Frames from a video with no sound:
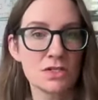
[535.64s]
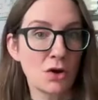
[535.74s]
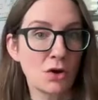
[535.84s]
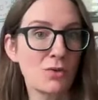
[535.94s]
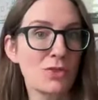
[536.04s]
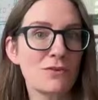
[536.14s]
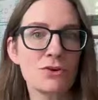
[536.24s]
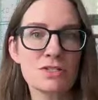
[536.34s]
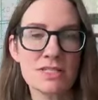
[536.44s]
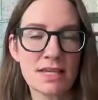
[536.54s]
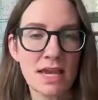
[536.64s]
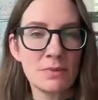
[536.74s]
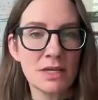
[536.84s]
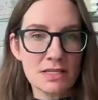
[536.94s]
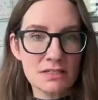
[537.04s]
So the first
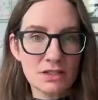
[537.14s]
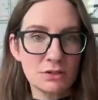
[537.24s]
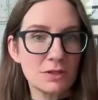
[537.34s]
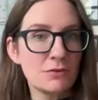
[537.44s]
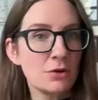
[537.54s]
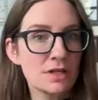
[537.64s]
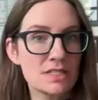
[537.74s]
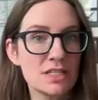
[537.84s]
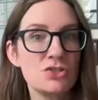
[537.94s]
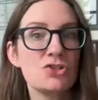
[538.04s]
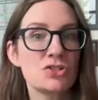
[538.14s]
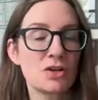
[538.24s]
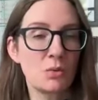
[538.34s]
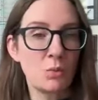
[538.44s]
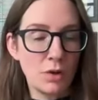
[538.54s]
assignment is going to be focused in
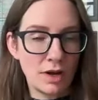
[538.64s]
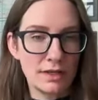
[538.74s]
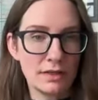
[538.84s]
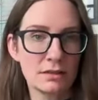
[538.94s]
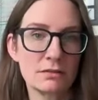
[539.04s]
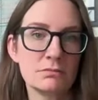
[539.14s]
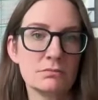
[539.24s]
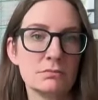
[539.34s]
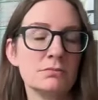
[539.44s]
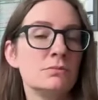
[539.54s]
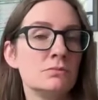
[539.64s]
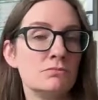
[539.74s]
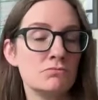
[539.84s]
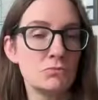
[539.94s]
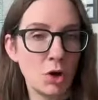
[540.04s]
just on one
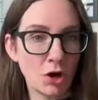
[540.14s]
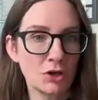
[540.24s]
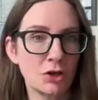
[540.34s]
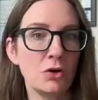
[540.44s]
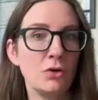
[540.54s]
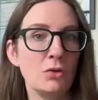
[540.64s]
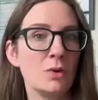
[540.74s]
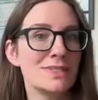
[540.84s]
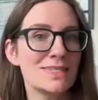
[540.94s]
article,